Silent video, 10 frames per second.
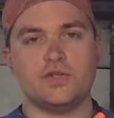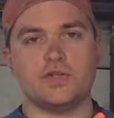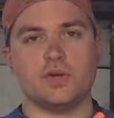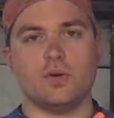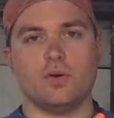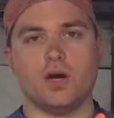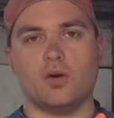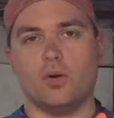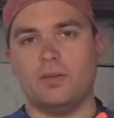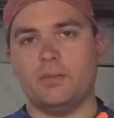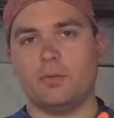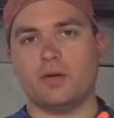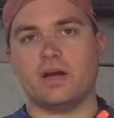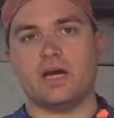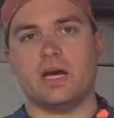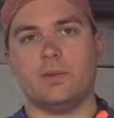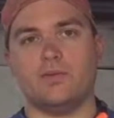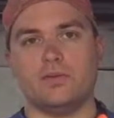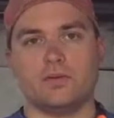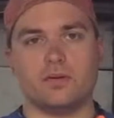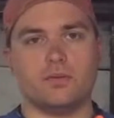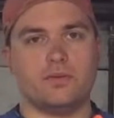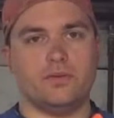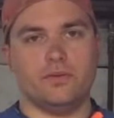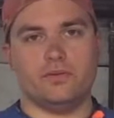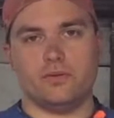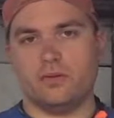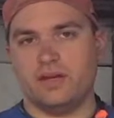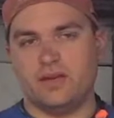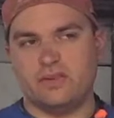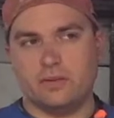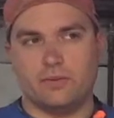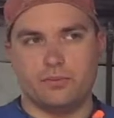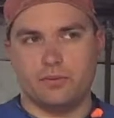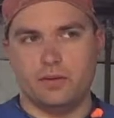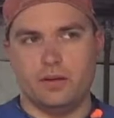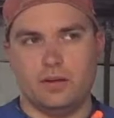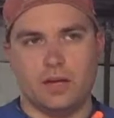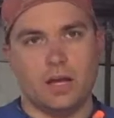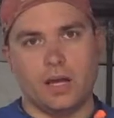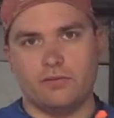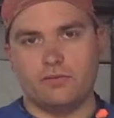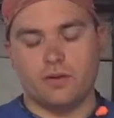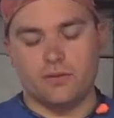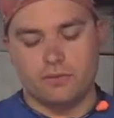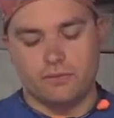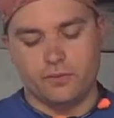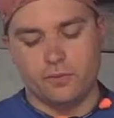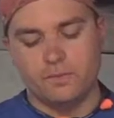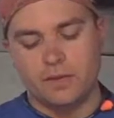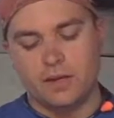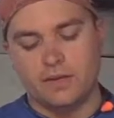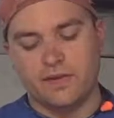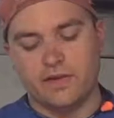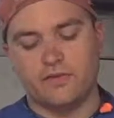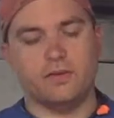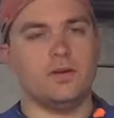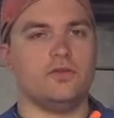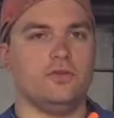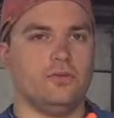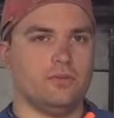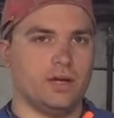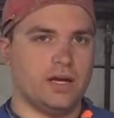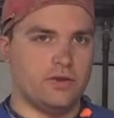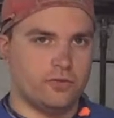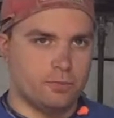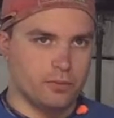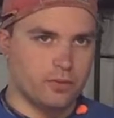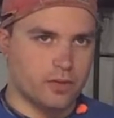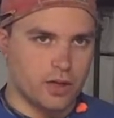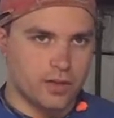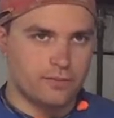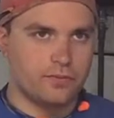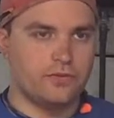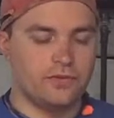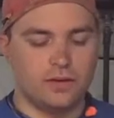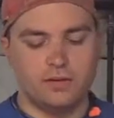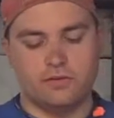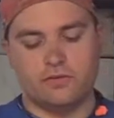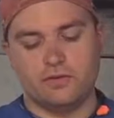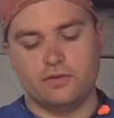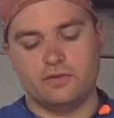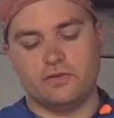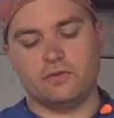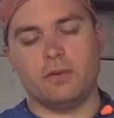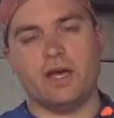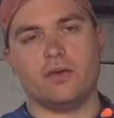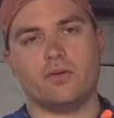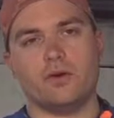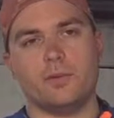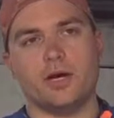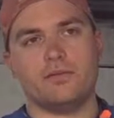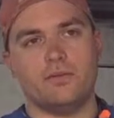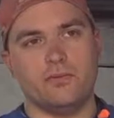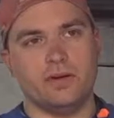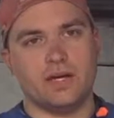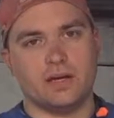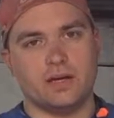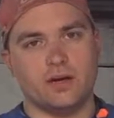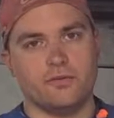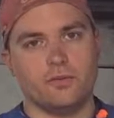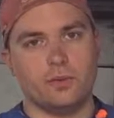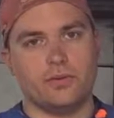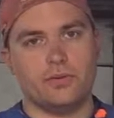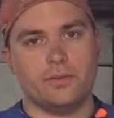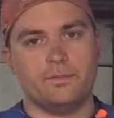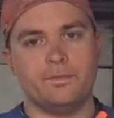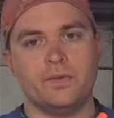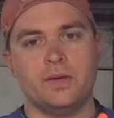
So on HomeDepot.com, if you look at the reviews, it only has like a 3.5 star review. That's the issue. When guys are pulling off the sanding sheets, this pad will come off if you're not careful with it.